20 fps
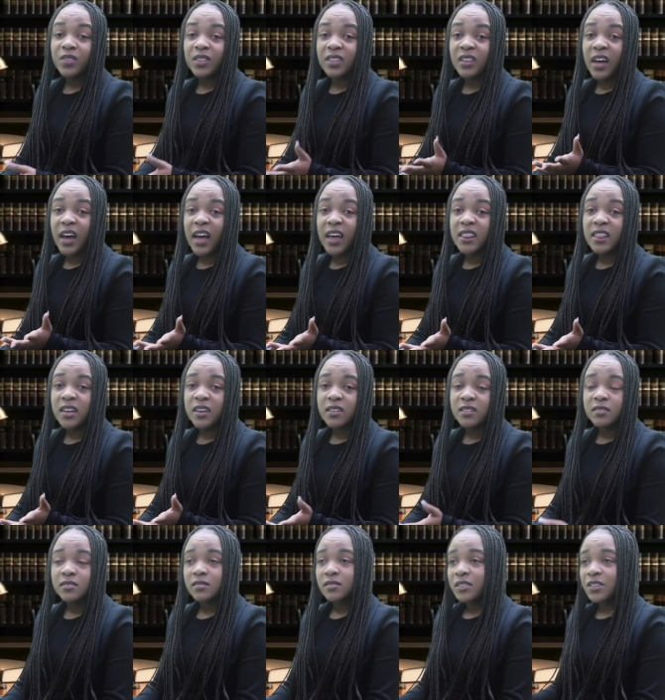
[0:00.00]
the other
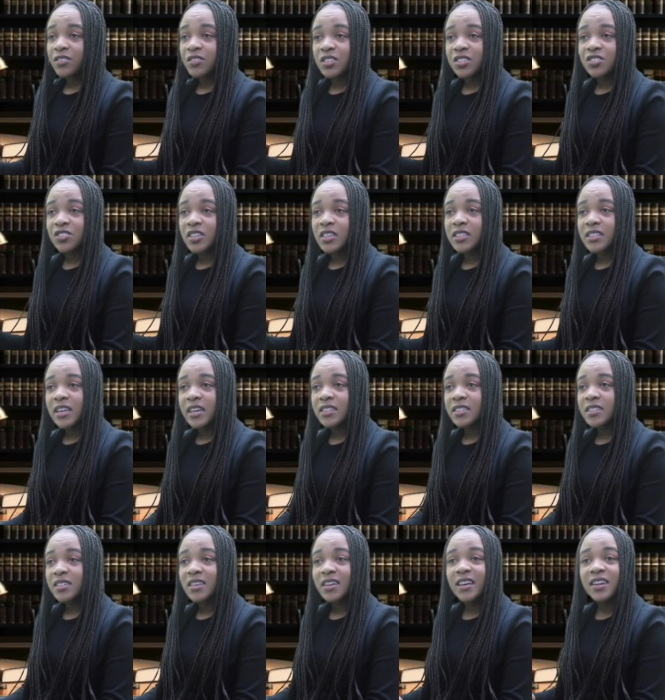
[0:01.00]
restricted,
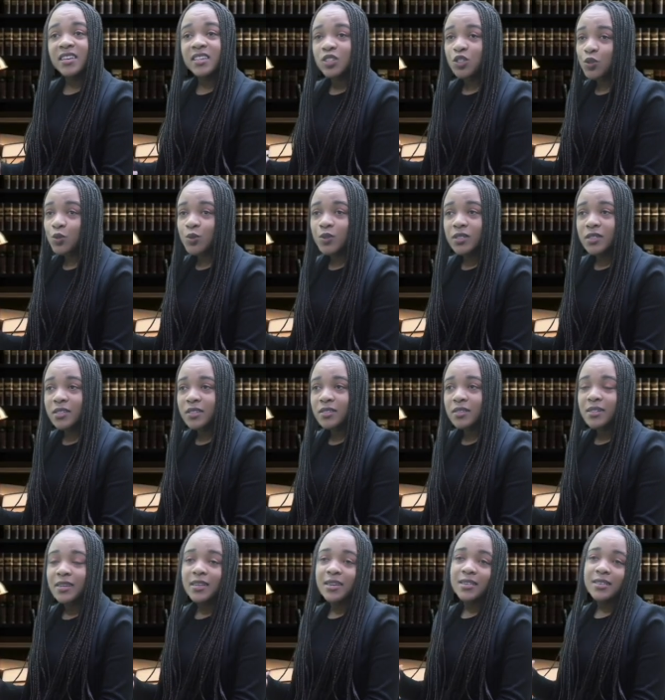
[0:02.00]
reduced,
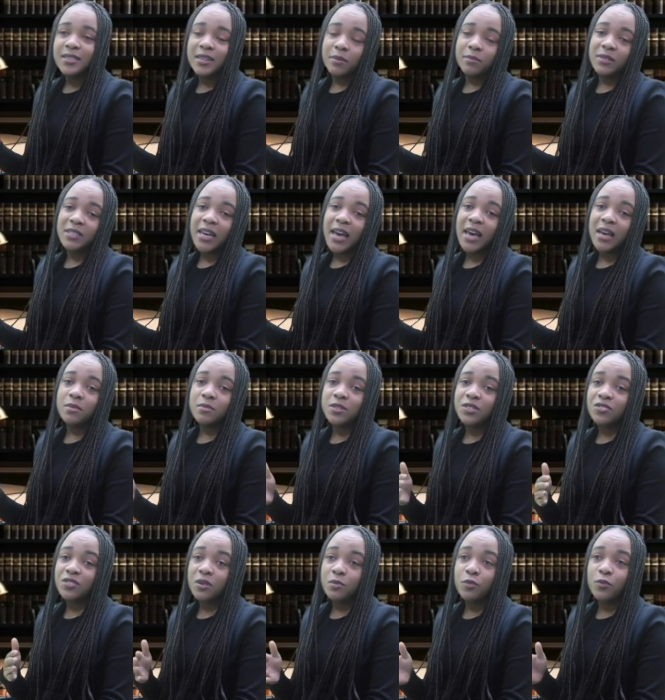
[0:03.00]

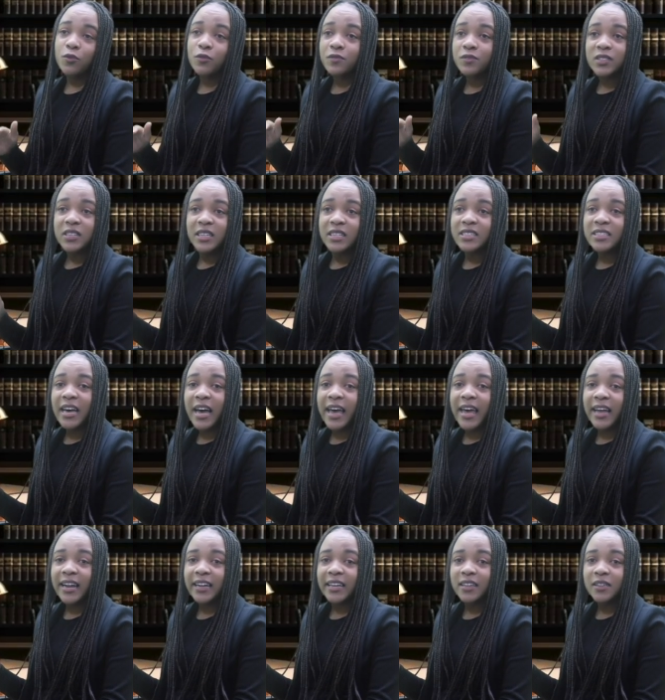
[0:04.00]
sometimes removed
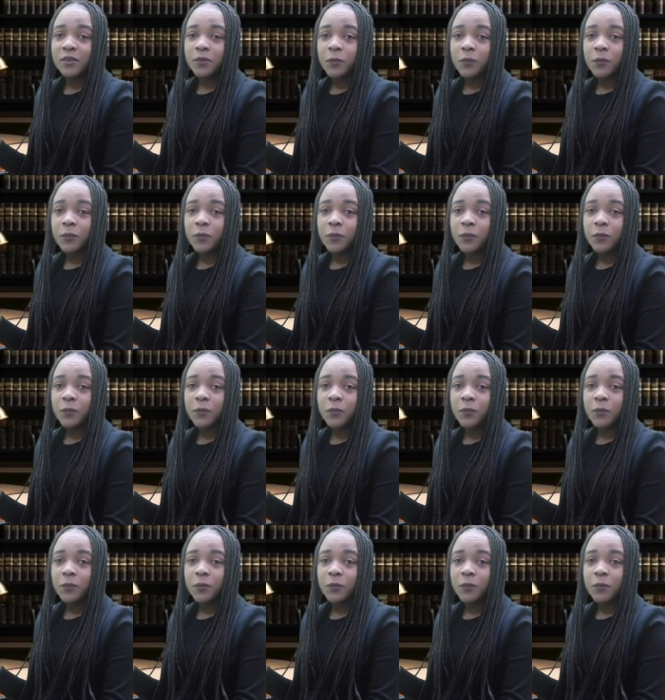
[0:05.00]
entirely.